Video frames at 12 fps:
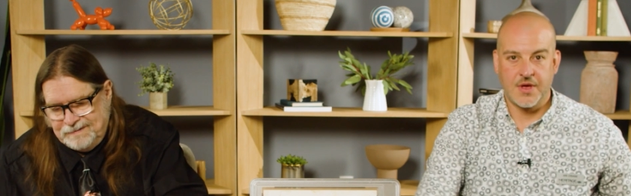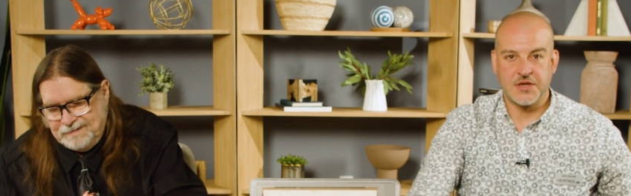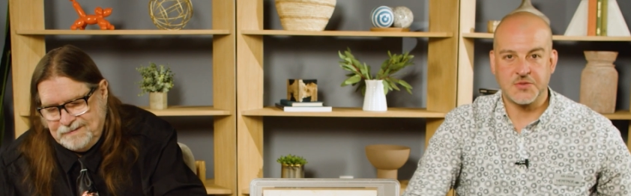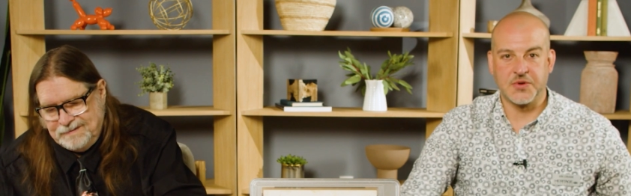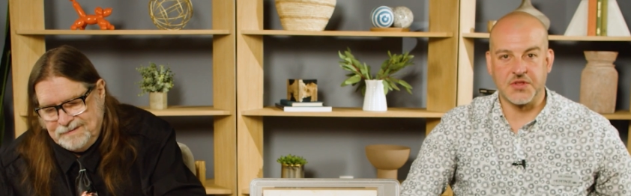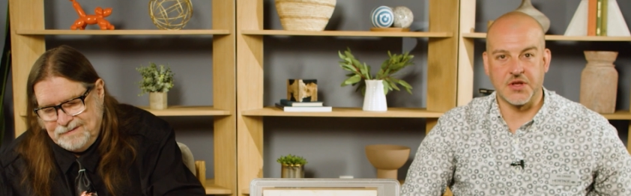
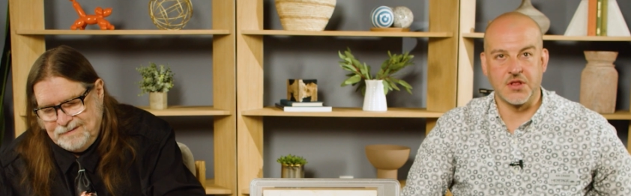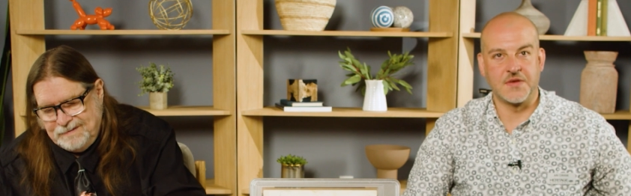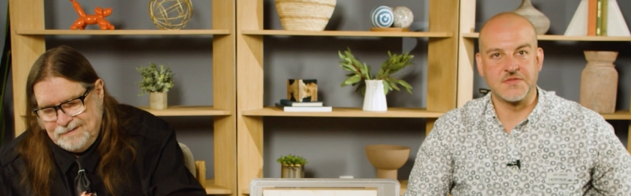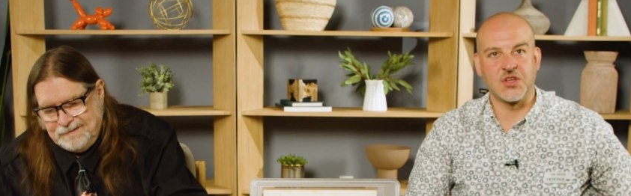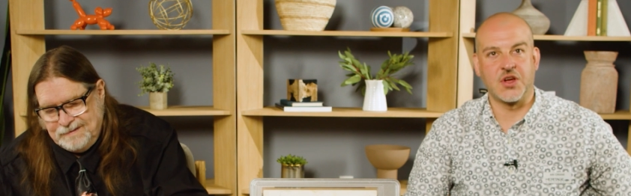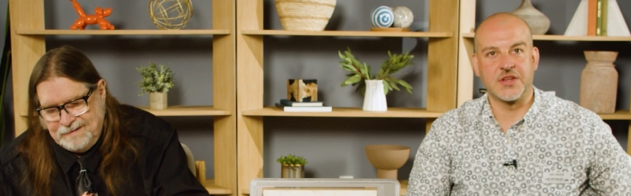Speaker 1: Let's put the
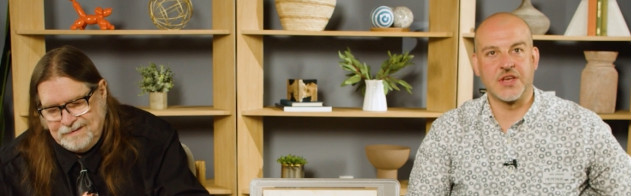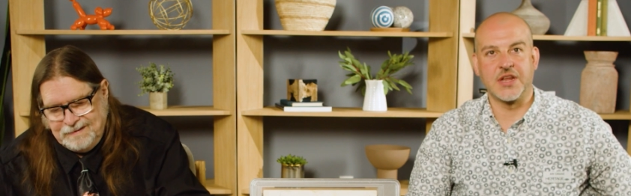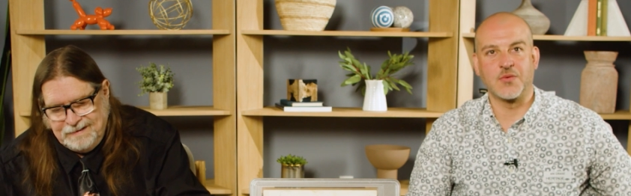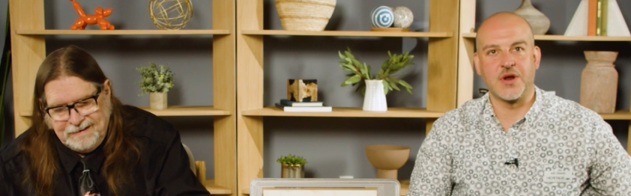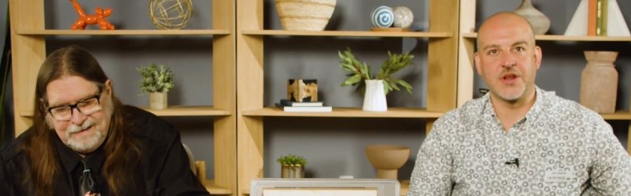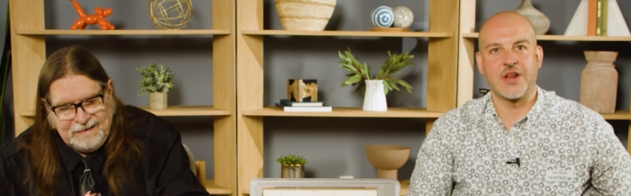gloves on,
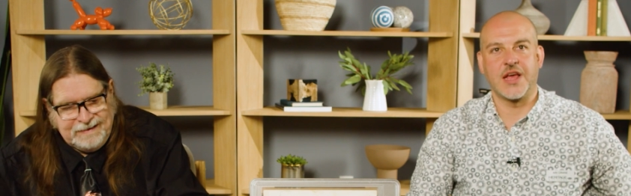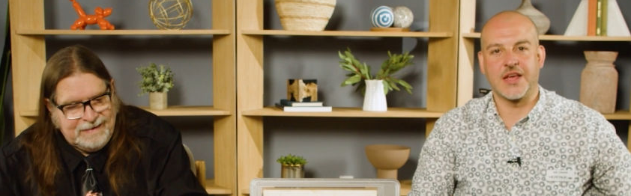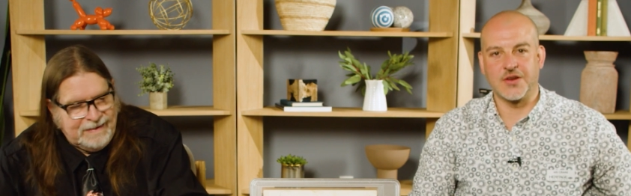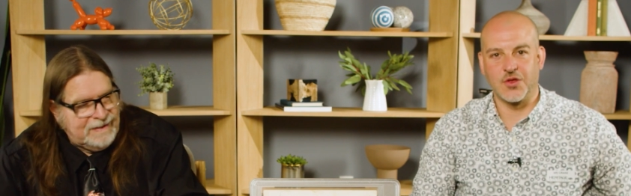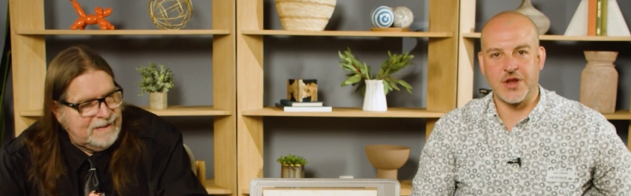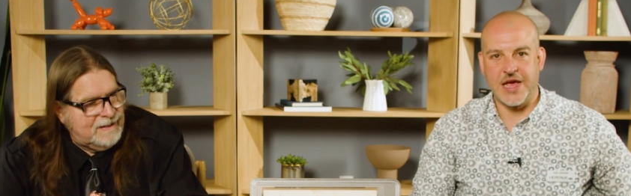getting ready to
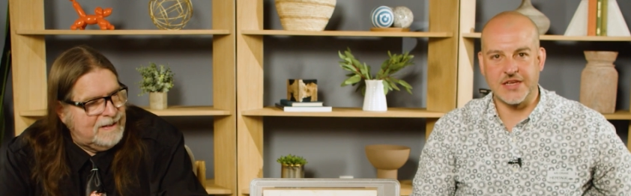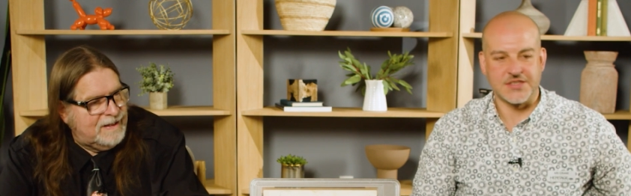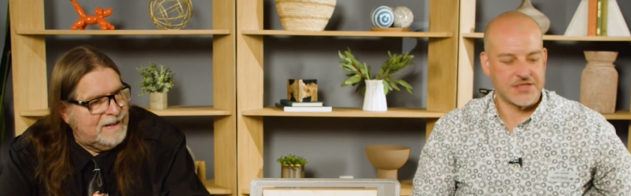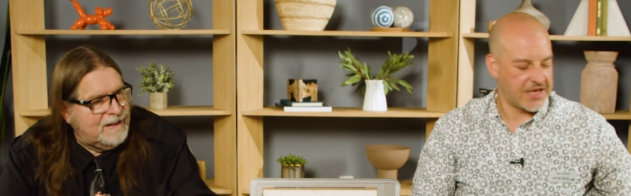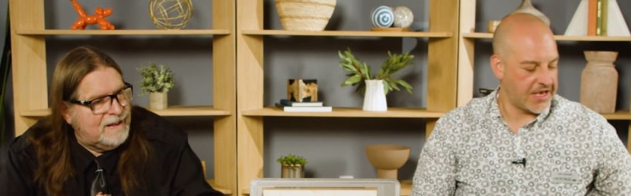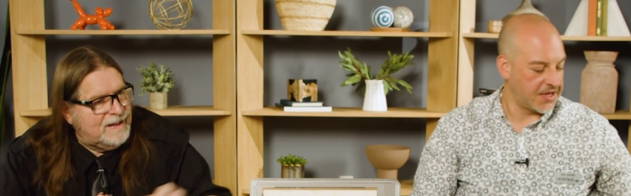handle an
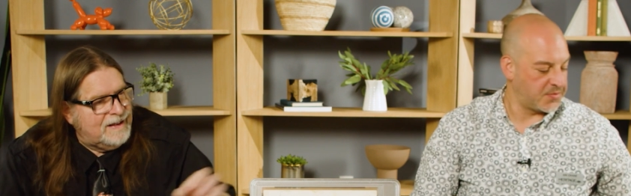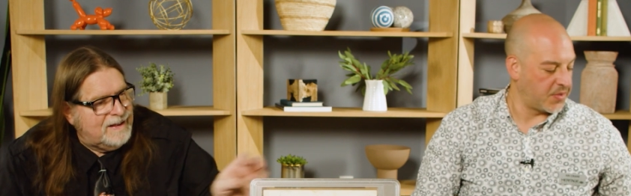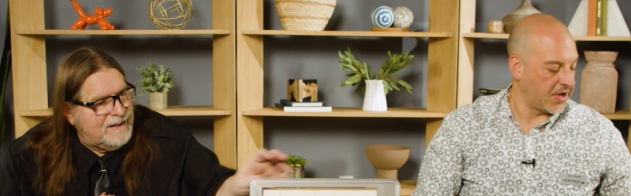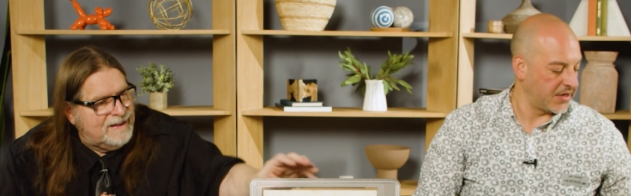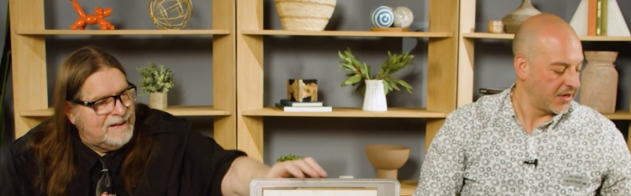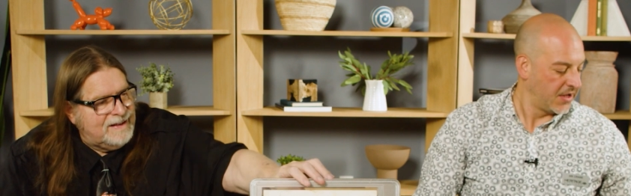acetate.
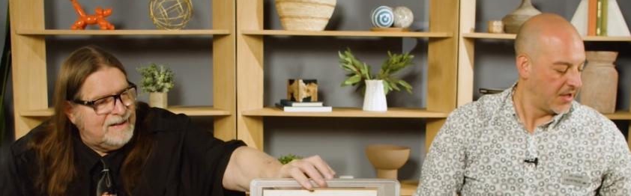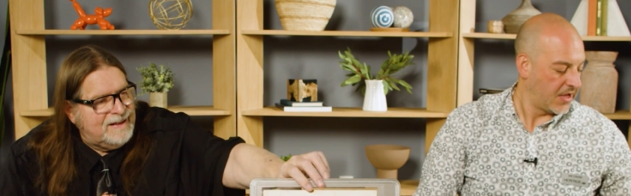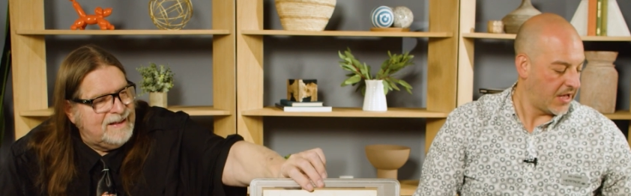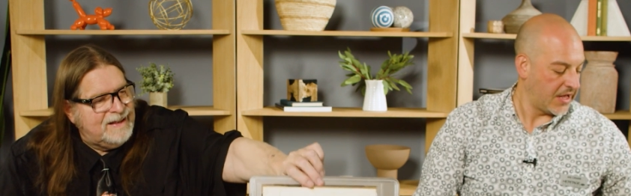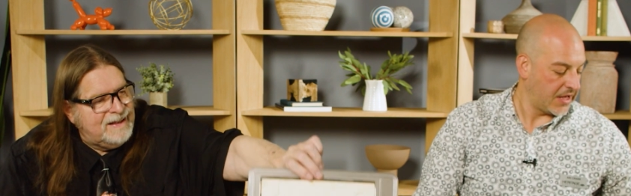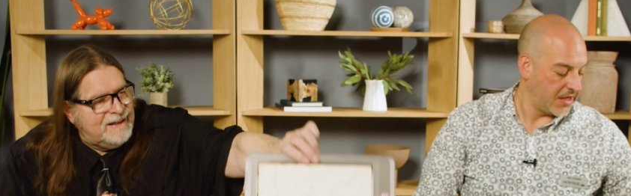But
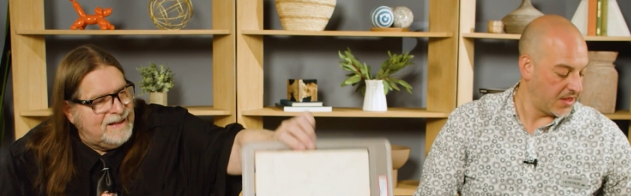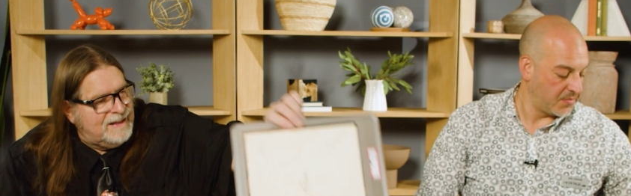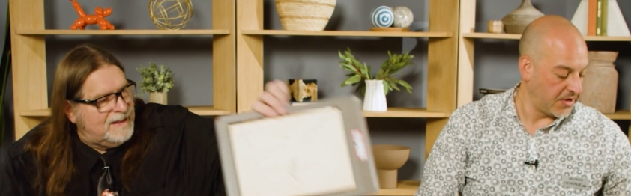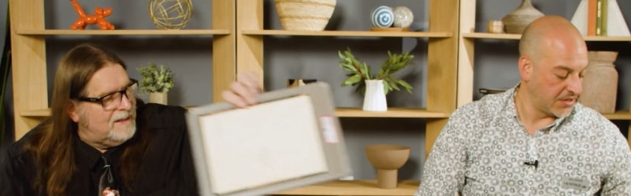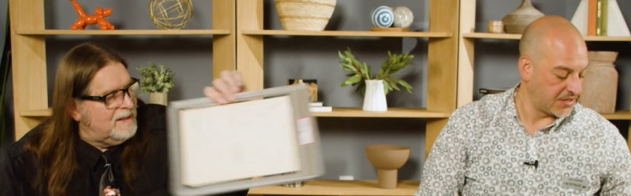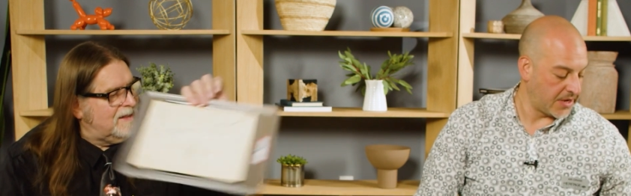uh, in the
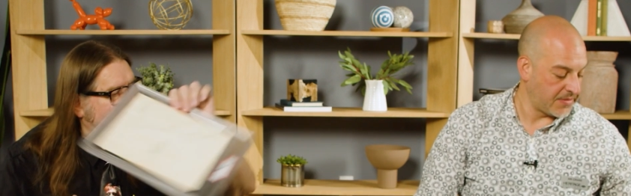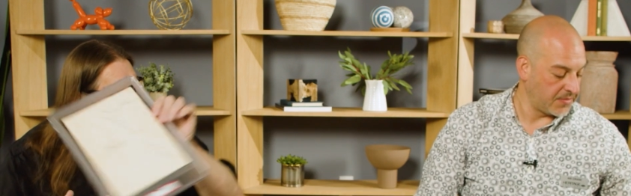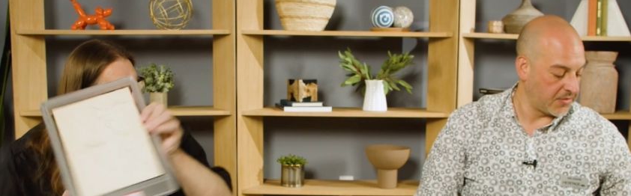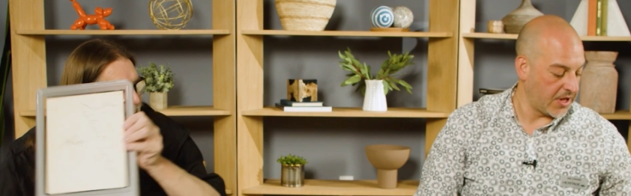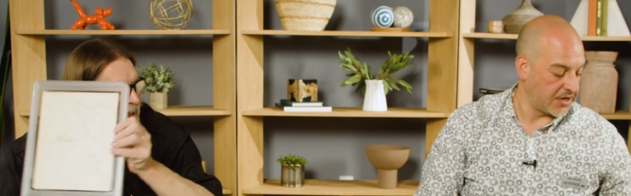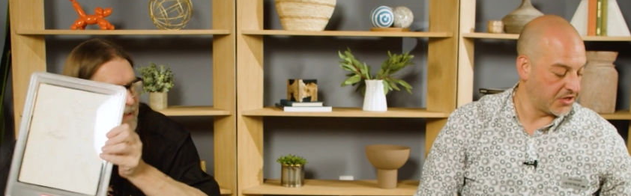meantime,
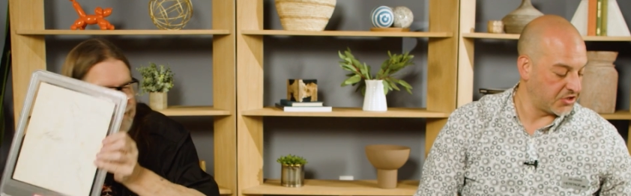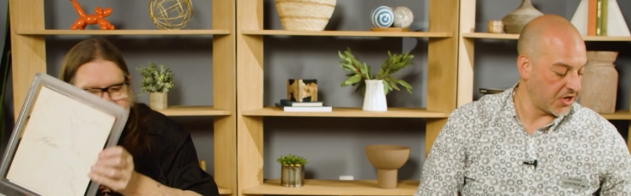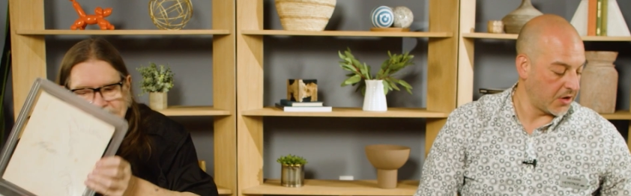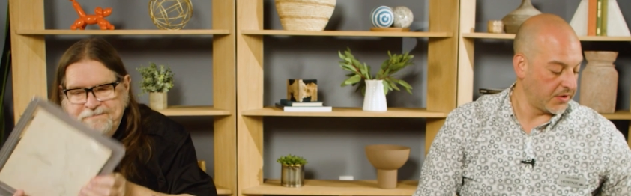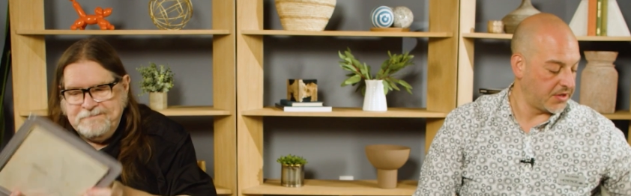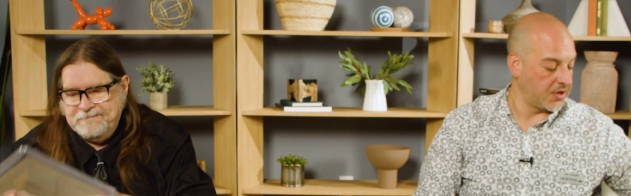I'm glad to
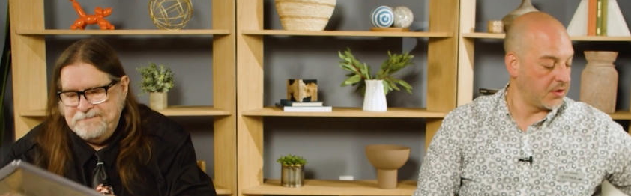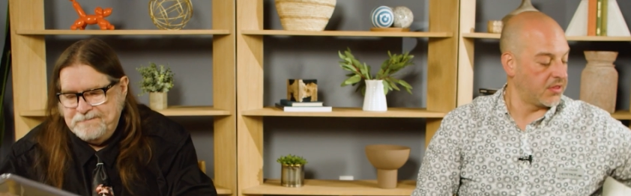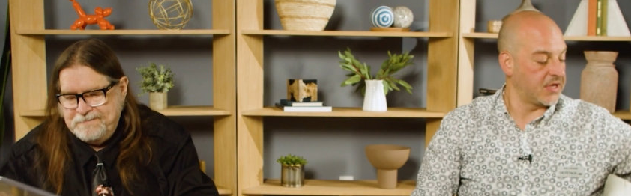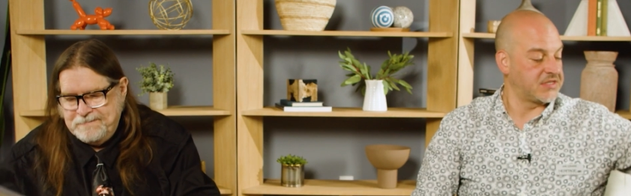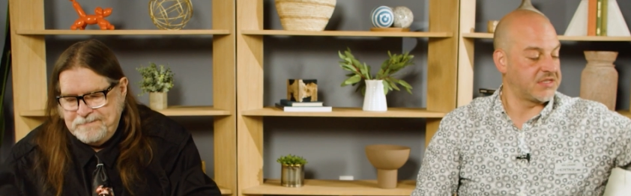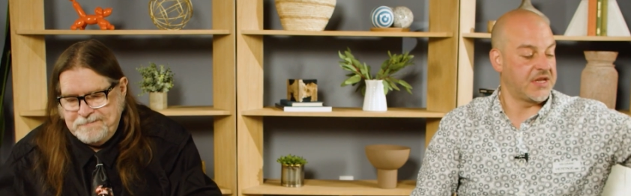share with you
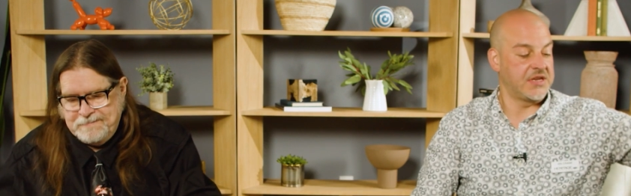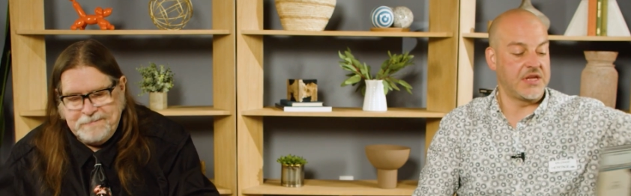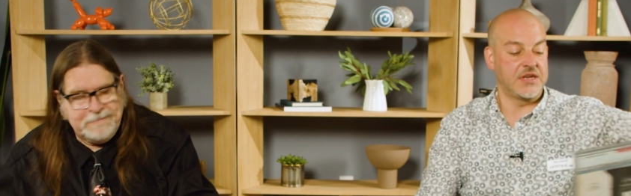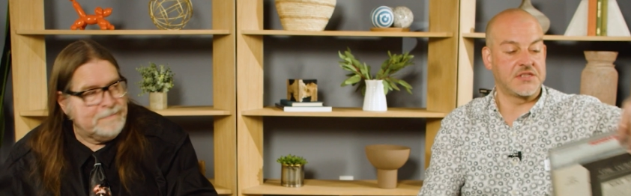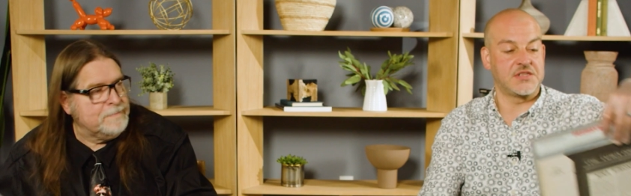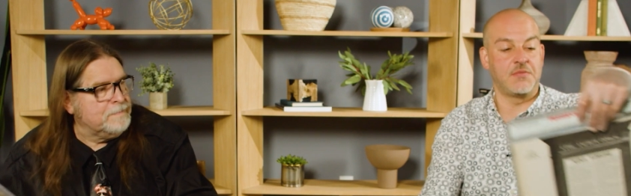this uh,
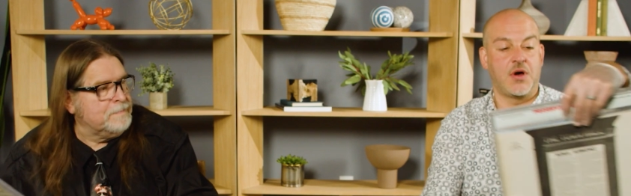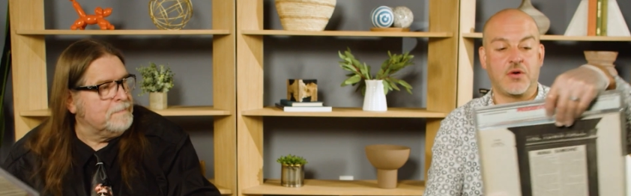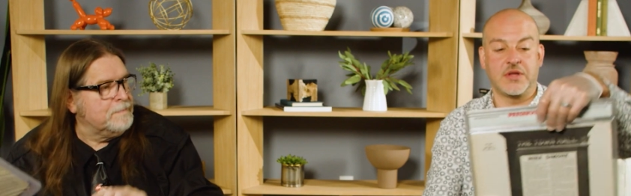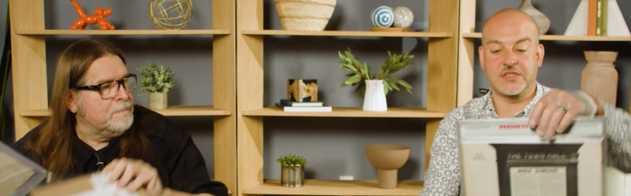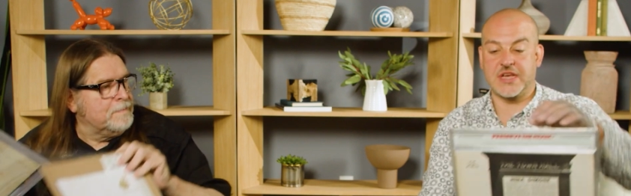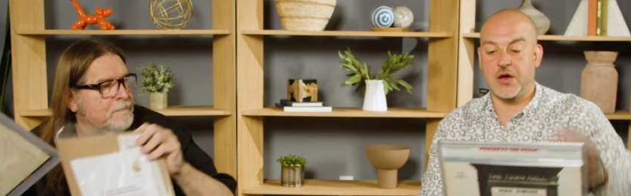Nina
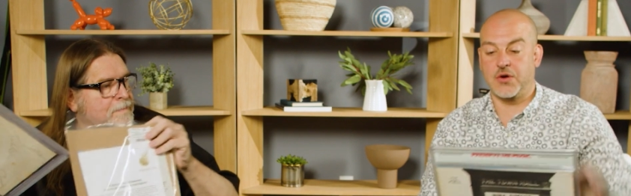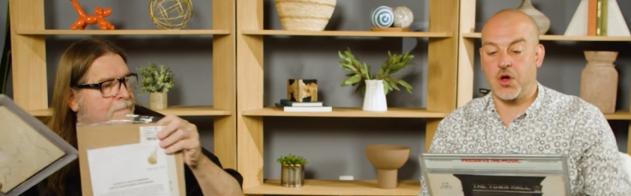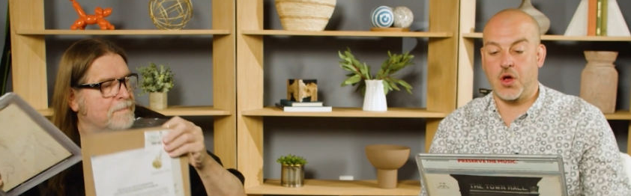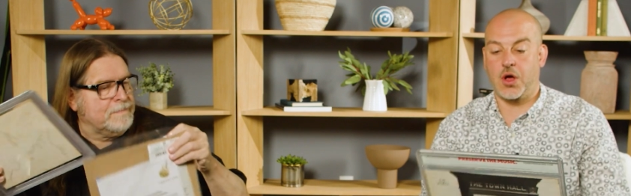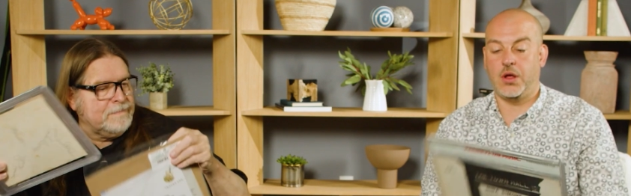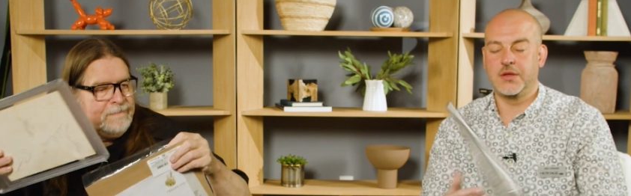Simone at Town
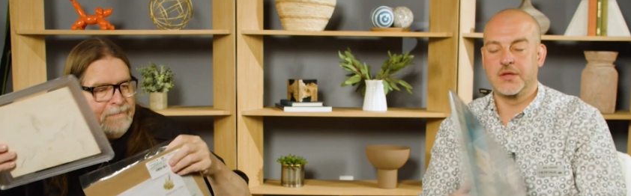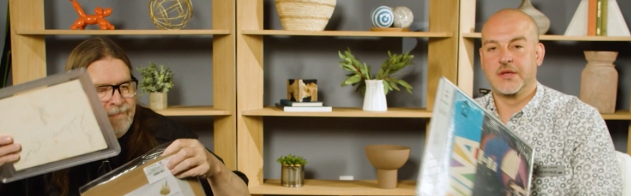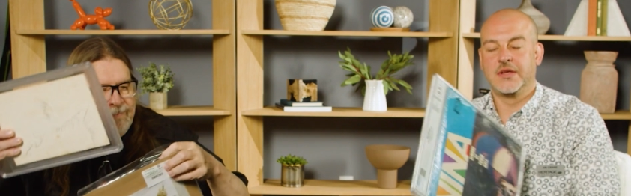Hall